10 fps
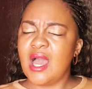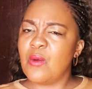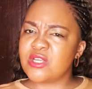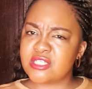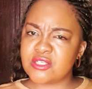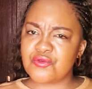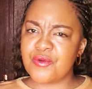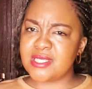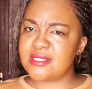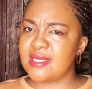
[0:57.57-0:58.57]
was just
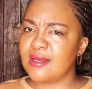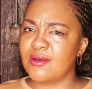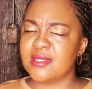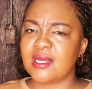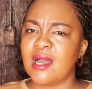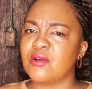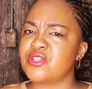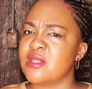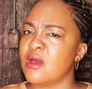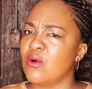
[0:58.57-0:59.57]
resting on the couch
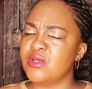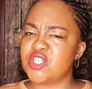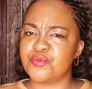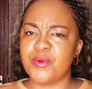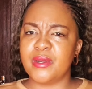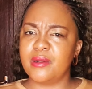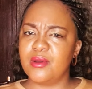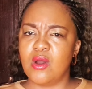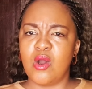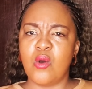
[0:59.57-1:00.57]
and the Holy Spirit
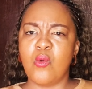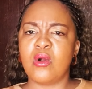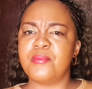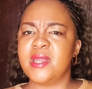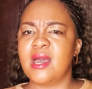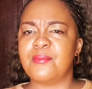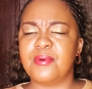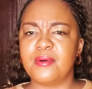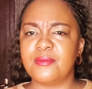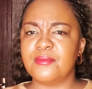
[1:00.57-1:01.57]
woke me up.
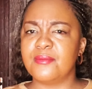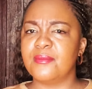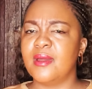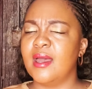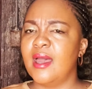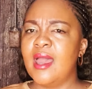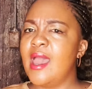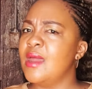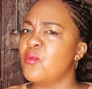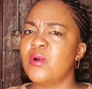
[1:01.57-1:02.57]

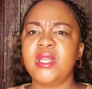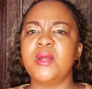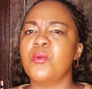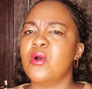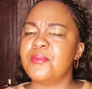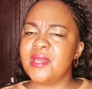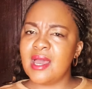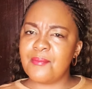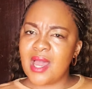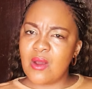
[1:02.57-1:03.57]
And when he woke me
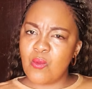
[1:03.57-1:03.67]
up, I